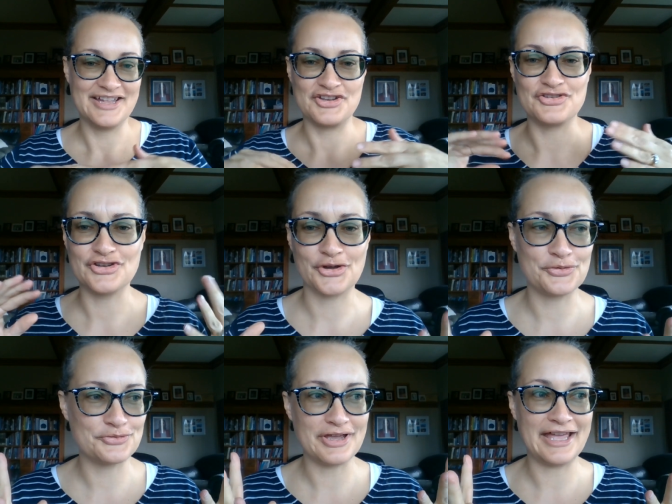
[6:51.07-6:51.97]

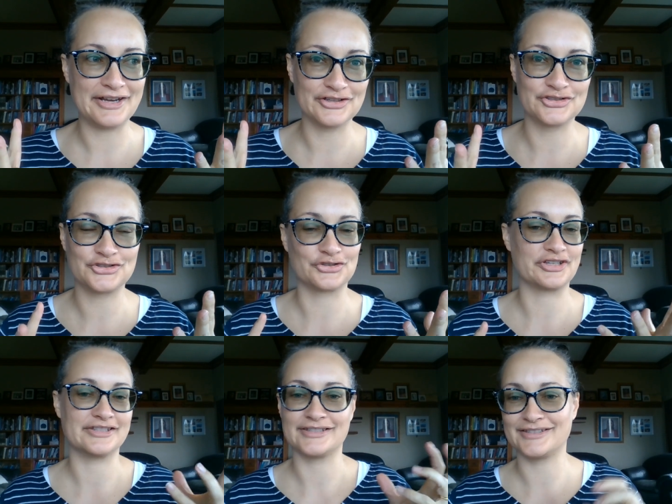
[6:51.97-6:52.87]
no added
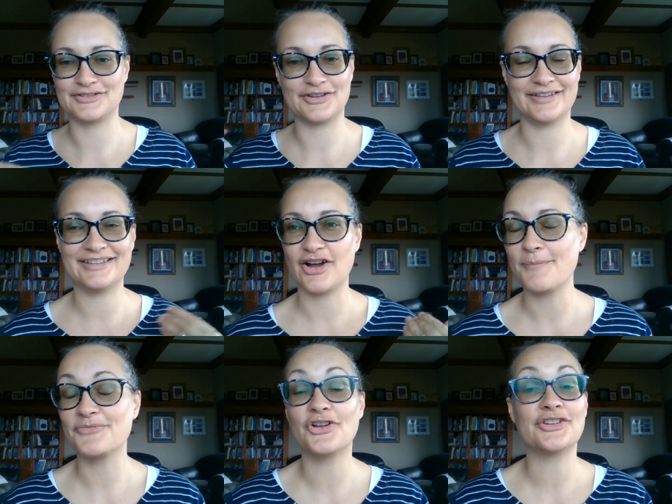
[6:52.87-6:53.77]
sugars no you know
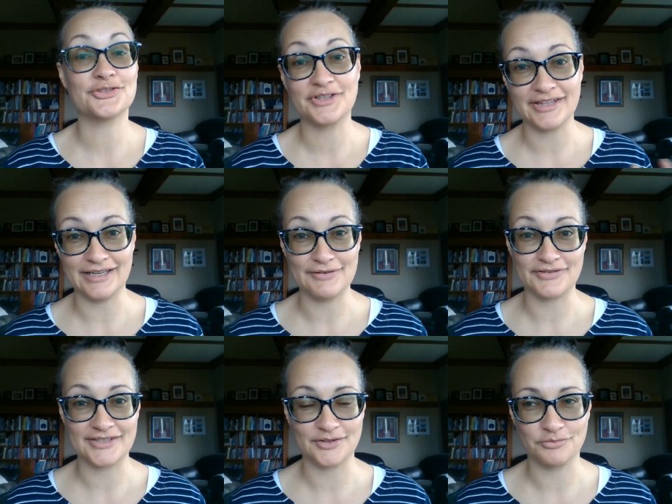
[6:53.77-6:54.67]
I'm not doing that every
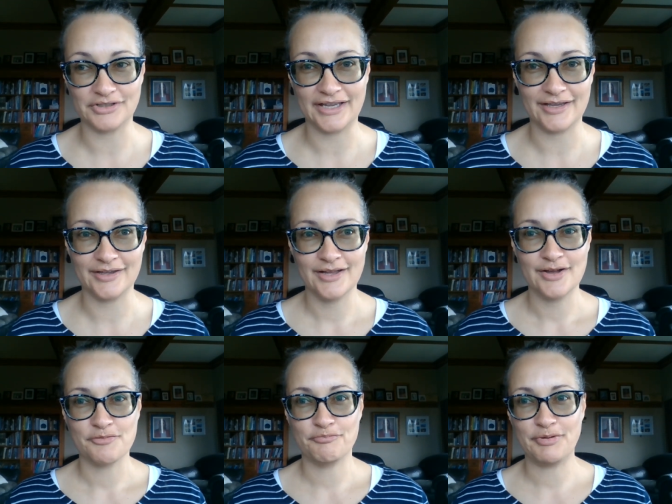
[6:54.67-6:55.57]
single day
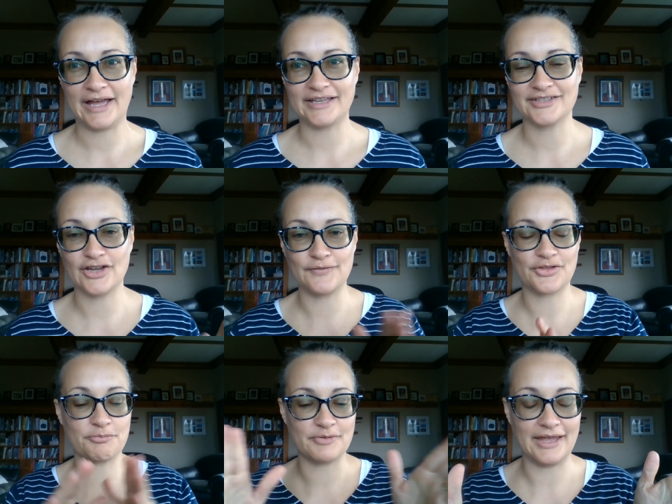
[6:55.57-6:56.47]
but over
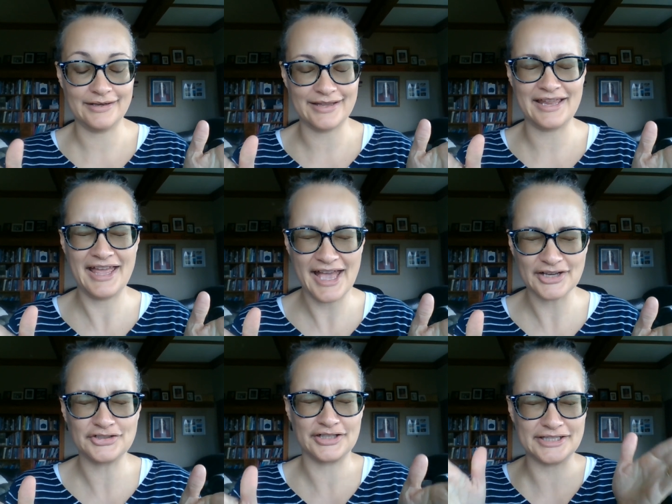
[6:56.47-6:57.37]
the and and
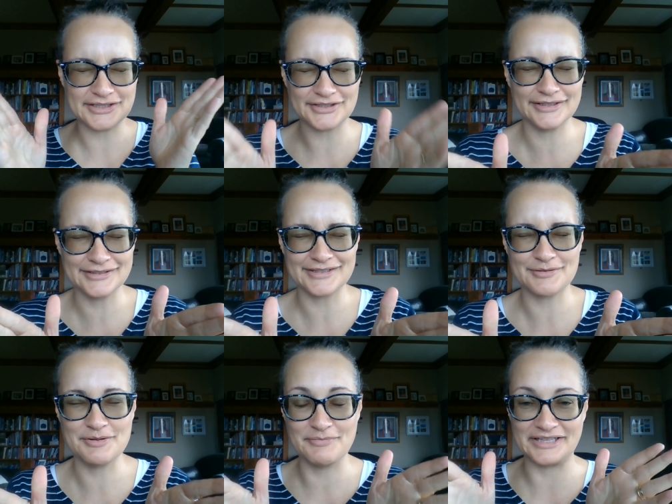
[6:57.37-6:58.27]
actually since
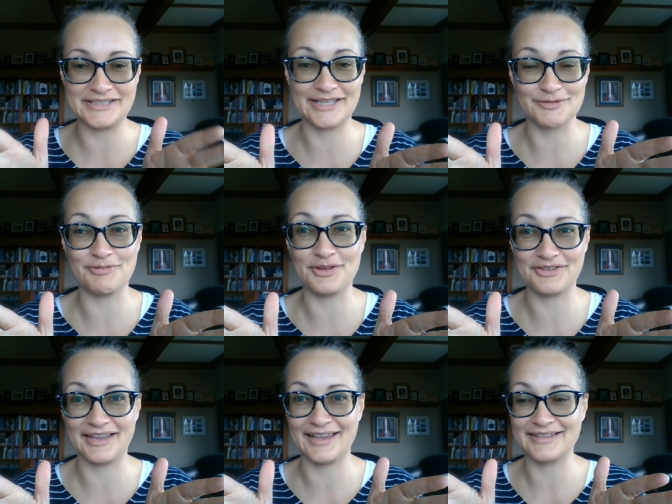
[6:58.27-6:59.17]
my son's
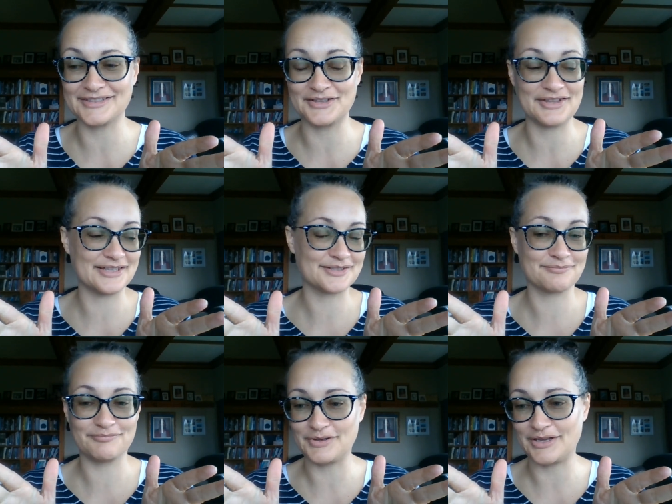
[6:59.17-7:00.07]
birthday so that's
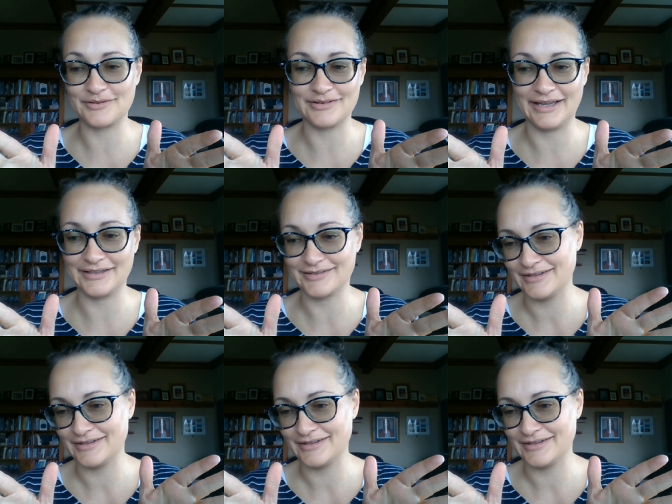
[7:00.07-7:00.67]
been like